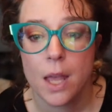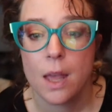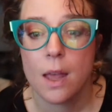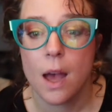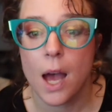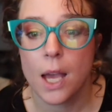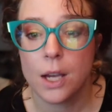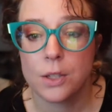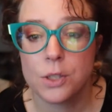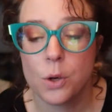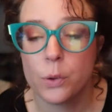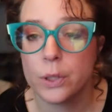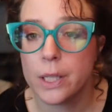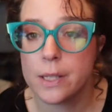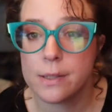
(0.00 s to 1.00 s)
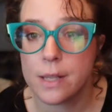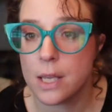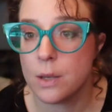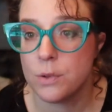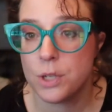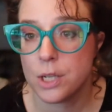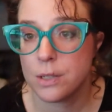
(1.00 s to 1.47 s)
I could totally see
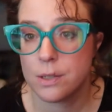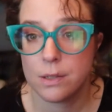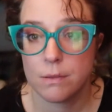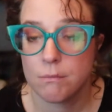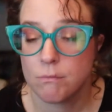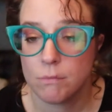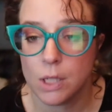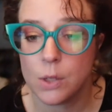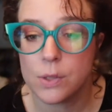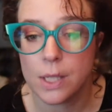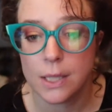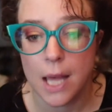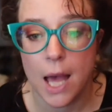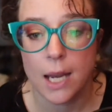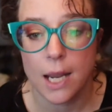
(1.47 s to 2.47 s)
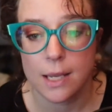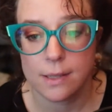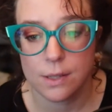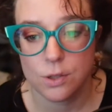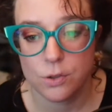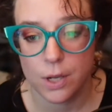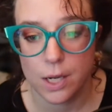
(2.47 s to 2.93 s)
you just using that as
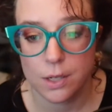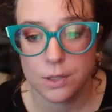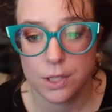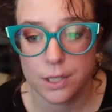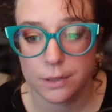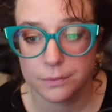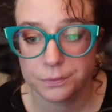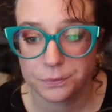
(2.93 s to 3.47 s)
a strategy.